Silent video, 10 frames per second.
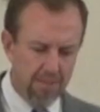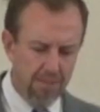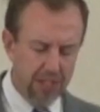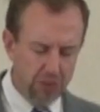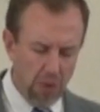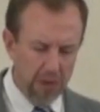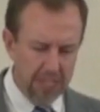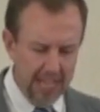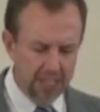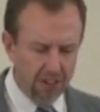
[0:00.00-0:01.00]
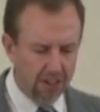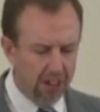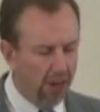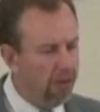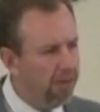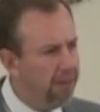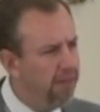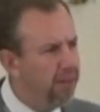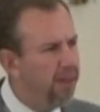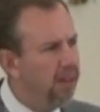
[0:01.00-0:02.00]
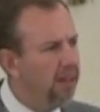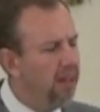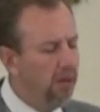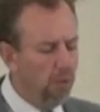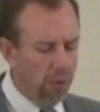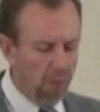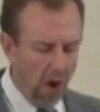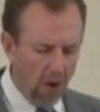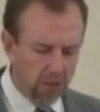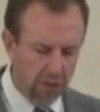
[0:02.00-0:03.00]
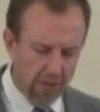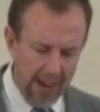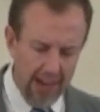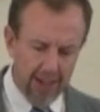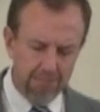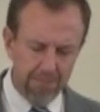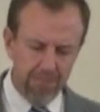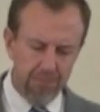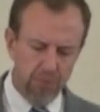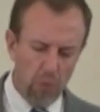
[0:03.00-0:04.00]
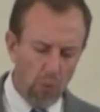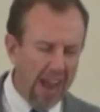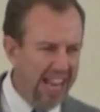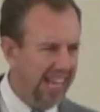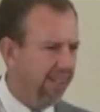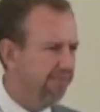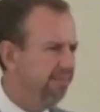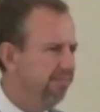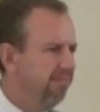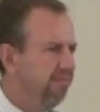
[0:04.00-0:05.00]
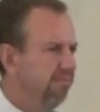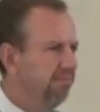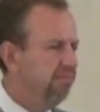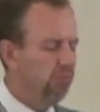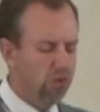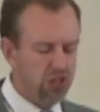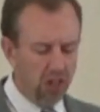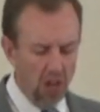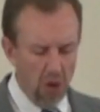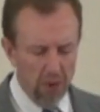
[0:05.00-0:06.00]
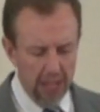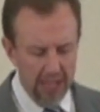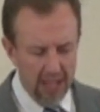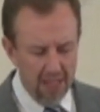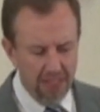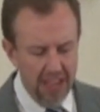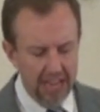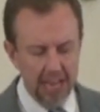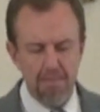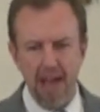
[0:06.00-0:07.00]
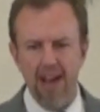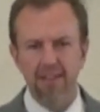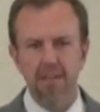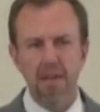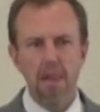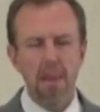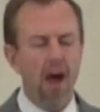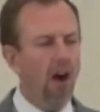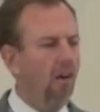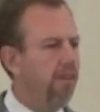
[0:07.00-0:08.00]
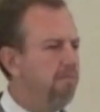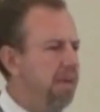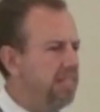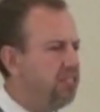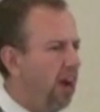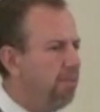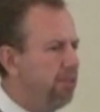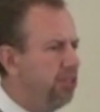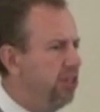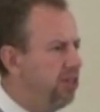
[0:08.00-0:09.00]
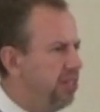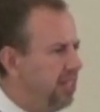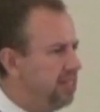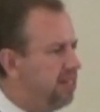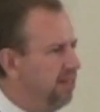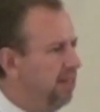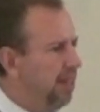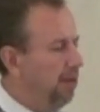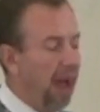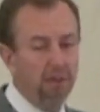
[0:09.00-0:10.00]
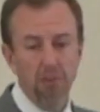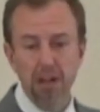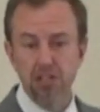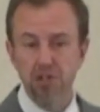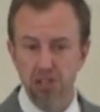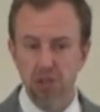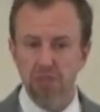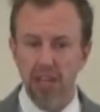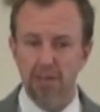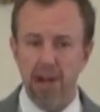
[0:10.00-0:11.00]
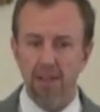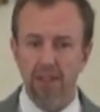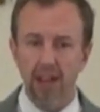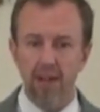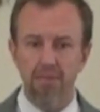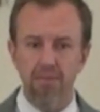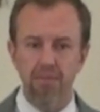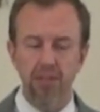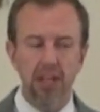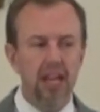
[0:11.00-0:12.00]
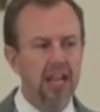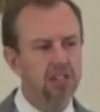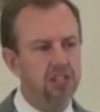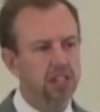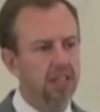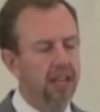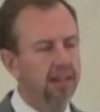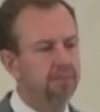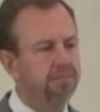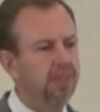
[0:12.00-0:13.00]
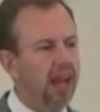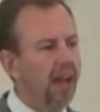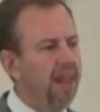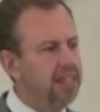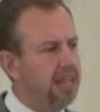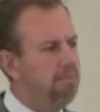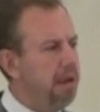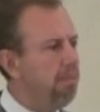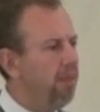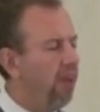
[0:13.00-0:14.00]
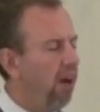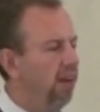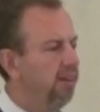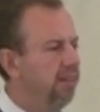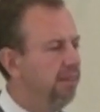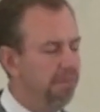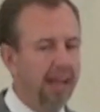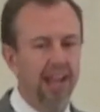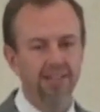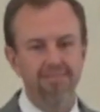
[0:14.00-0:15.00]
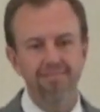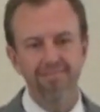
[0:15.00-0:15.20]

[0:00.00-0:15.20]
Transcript: And this is what we did during COVID. We walked around, we waiting. We're slowly thinking about all the missed opportunities. That, I don't know about you. Did you think about that? Here's the thing I think some people thought, man,